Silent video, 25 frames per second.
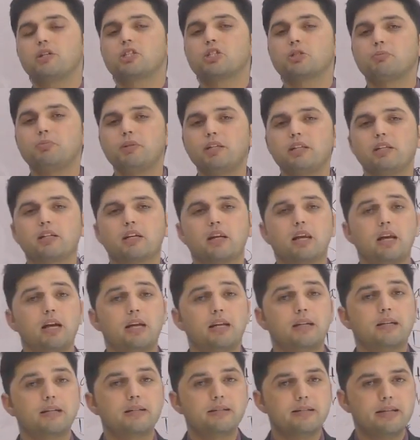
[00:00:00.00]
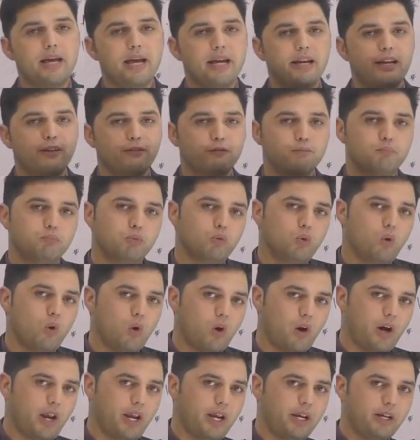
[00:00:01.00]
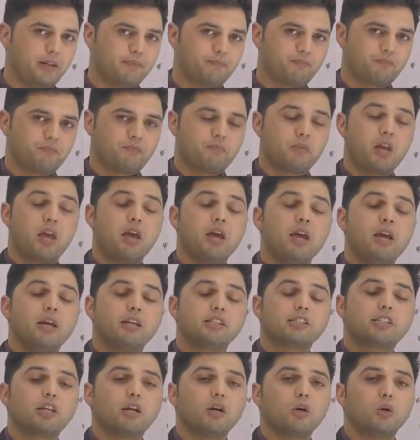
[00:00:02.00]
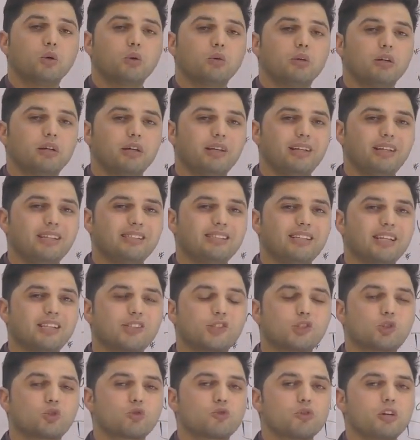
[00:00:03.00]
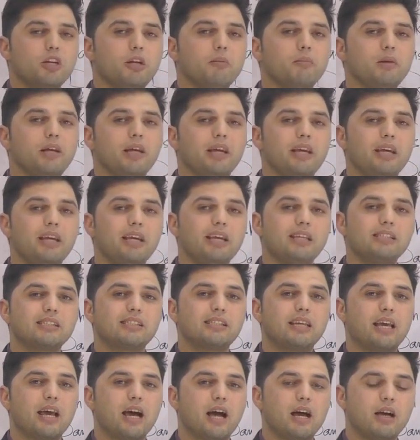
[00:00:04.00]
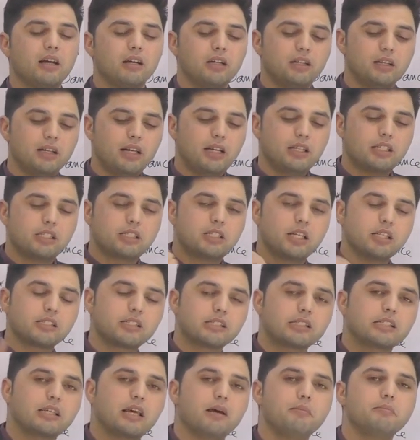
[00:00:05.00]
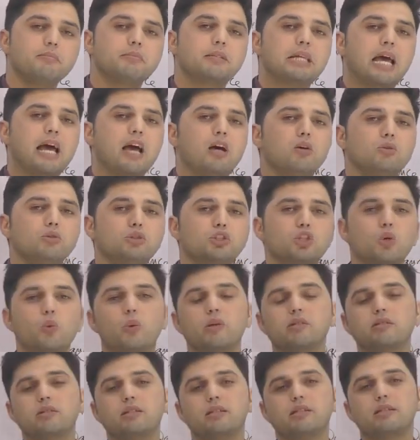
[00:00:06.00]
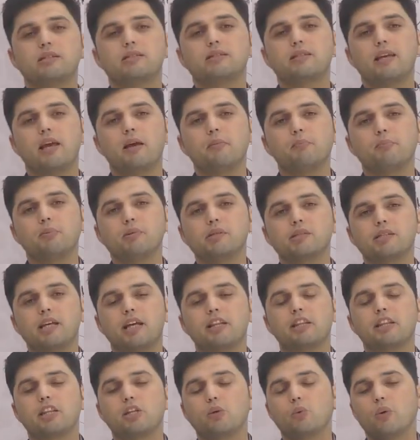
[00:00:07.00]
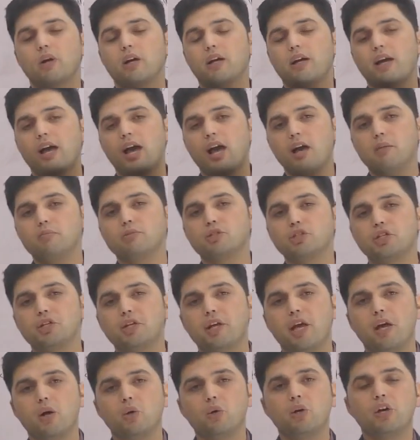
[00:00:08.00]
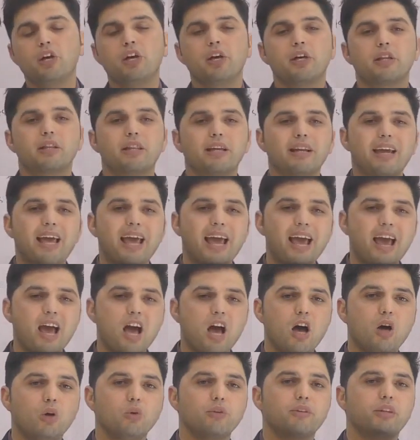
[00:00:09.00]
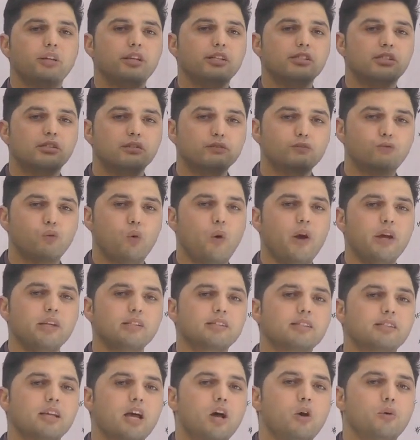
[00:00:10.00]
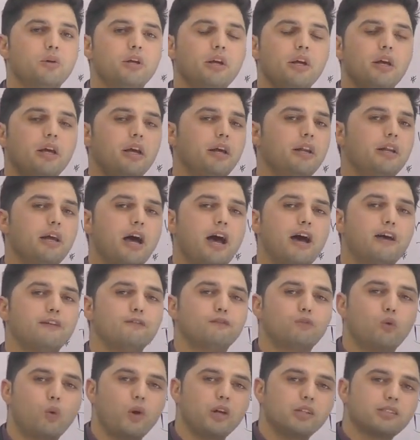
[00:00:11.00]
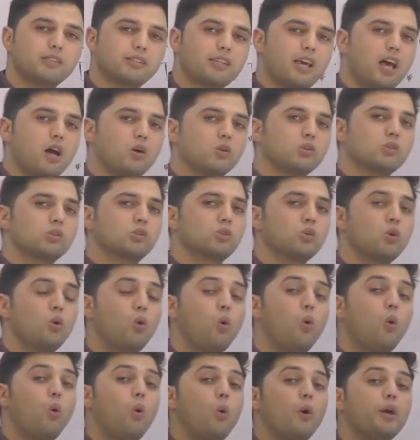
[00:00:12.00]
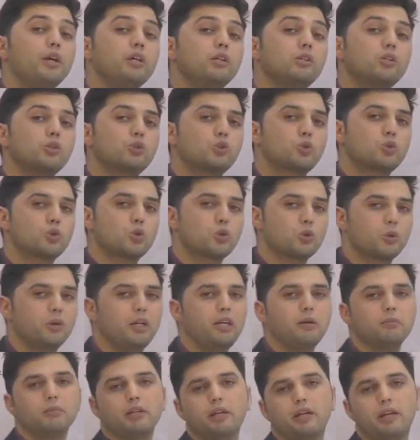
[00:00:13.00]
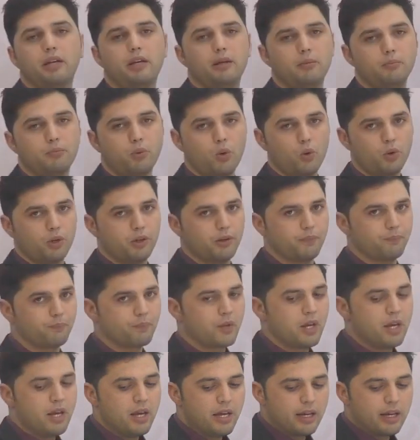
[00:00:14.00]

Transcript: you to speak like a native boy. So it is extremely easier. Let's just come down towards these examples and you will come to know that how these voice sound and unvoiced sounds are extremely important.